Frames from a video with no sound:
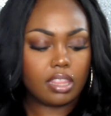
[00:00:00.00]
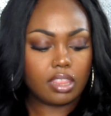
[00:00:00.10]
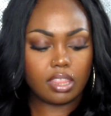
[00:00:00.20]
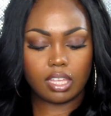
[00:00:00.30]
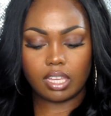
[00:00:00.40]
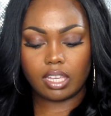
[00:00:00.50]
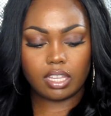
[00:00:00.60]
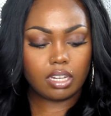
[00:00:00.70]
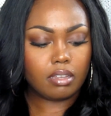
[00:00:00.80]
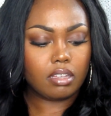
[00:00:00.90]
And
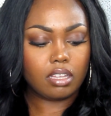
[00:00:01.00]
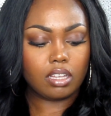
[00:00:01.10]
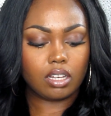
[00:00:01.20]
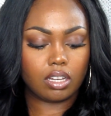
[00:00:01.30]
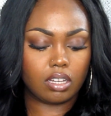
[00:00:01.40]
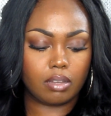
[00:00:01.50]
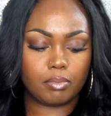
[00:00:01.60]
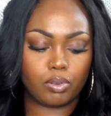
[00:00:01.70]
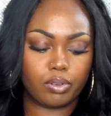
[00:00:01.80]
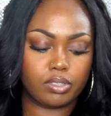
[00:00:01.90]
then
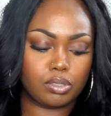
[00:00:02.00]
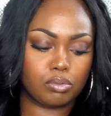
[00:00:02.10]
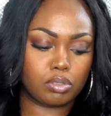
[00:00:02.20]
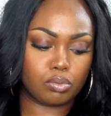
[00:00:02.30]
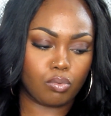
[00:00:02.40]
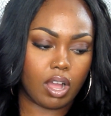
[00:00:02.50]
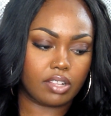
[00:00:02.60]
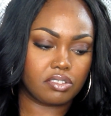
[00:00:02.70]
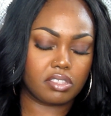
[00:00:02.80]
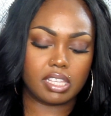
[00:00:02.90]
I'm going to
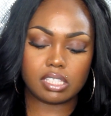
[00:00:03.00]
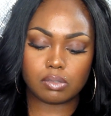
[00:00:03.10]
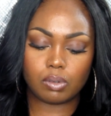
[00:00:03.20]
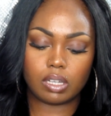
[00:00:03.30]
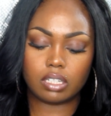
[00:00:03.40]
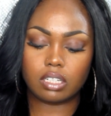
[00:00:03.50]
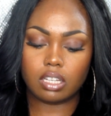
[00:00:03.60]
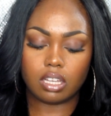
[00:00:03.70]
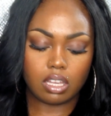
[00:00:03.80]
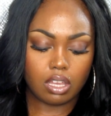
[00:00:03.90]
swatch this one,
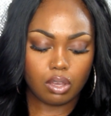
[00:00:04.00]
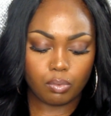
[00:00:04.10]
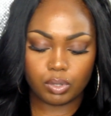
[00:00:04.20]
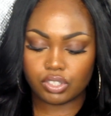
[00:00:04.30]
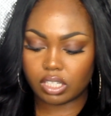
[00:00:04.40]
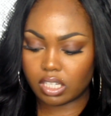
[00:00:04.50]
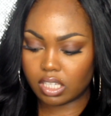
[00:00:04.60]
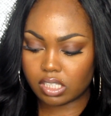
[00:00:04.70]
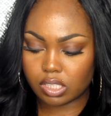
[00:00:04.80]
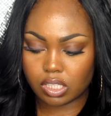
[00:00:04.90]
which
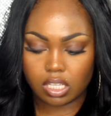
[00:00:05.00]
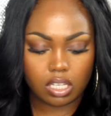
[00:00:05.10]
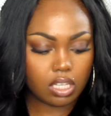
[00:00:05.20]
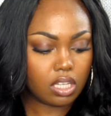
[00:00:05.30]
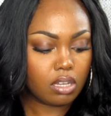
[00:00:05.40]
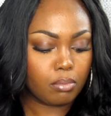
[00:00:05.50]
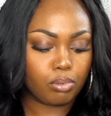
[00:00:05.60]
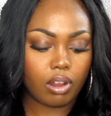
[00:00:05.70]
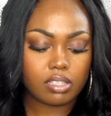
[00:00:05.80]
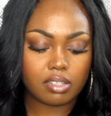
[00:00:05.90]
is
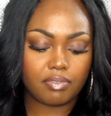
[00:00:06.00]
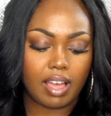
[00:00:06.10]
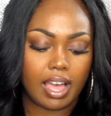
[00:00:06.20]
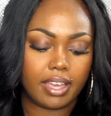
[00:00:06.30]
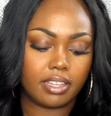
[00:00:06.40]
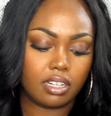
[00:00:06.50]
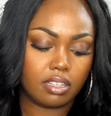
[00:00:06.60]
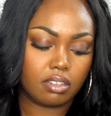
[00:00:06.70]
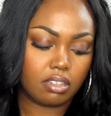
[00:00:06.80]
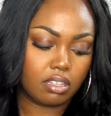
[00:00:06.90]
Bronzified,
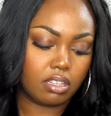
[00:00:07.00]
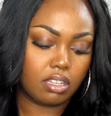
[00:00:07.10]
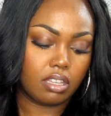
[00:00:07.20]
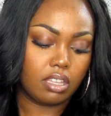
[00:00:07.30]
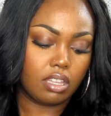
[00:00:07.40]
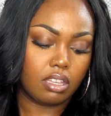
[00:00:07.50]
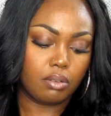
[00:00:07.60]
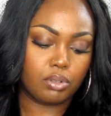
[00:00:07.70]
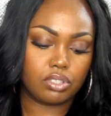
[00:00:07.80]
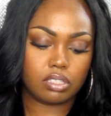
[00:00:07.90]

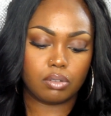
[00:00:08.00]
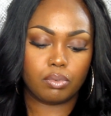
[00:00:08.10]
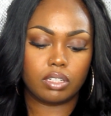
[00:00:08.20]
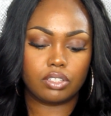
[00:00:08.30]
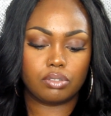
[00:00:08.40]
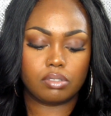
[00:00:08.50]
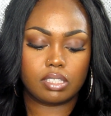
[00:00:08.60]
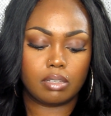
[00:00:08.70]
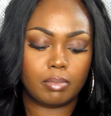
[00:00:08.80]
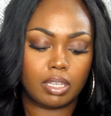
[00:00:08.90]
which is the one that you
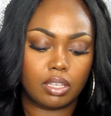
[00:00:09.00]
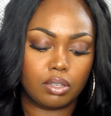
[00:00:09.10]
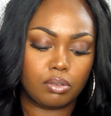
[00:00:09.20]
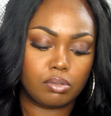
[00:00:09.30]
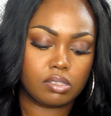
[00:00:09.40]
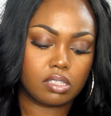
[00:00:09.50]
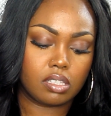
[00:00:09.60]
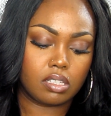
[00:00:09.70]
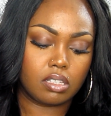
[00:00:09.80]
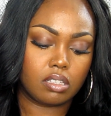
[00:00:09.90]
see me use
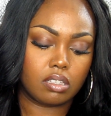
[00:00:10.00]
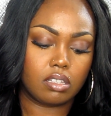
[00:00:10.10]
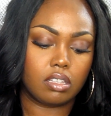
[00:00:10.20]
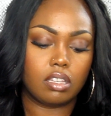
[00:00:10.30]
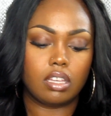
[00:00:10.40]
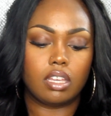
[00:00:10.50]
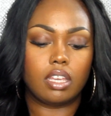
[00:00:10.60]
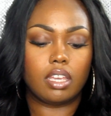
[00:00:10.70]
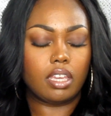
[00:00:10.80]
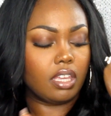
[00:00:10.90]

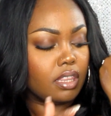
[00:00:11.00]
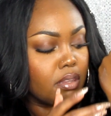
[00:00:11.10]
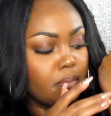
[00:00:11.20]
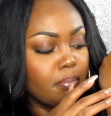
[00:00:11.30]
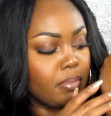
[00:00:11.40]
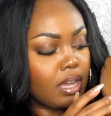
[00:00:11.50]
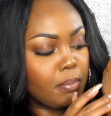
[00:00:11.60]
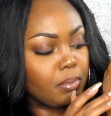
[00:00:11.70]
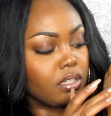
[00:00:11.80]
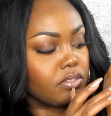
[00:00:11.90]
in a
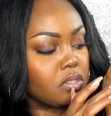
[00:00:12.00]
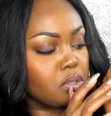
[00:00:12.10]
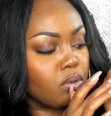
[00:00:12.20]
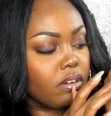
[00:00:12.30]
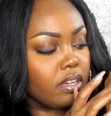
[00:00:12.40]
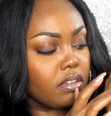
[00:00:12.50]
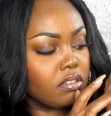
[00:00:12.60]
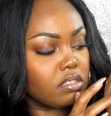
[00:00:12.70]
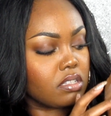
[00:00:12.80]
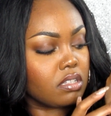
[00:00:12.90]
couple of
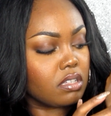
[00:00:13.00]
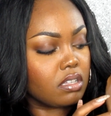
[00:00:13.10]
tutorials.